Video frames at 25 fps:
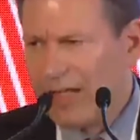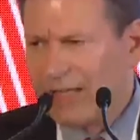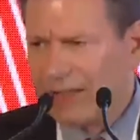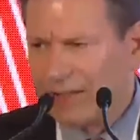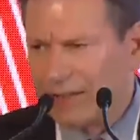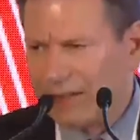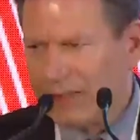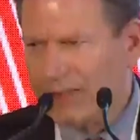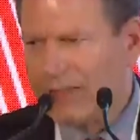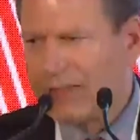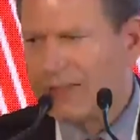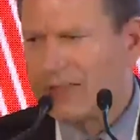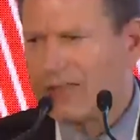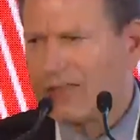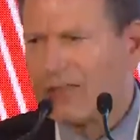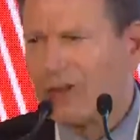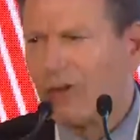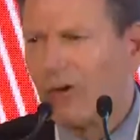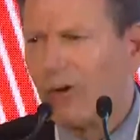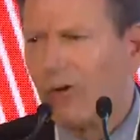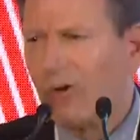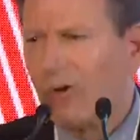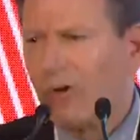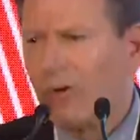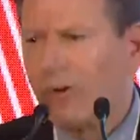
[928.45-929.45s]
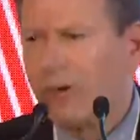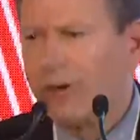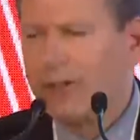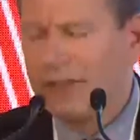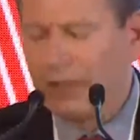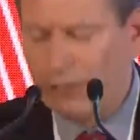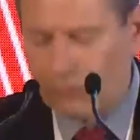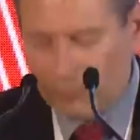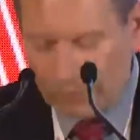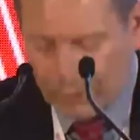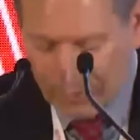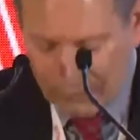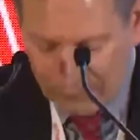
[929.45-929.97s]
links to all the
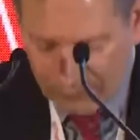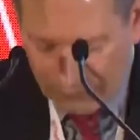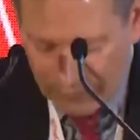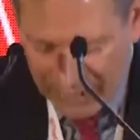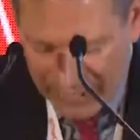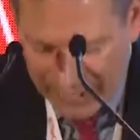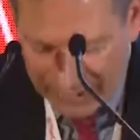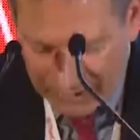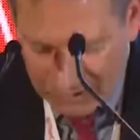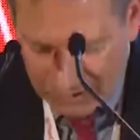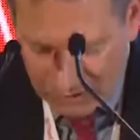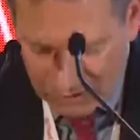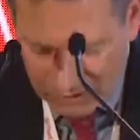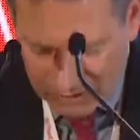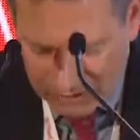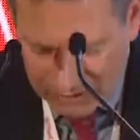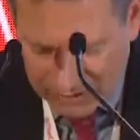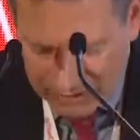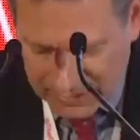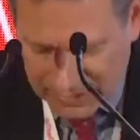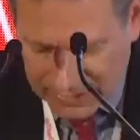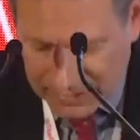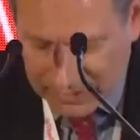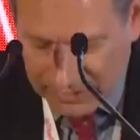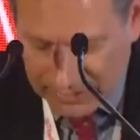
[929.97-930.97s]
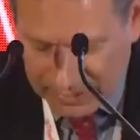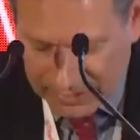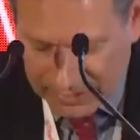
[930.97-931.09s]
different factions in the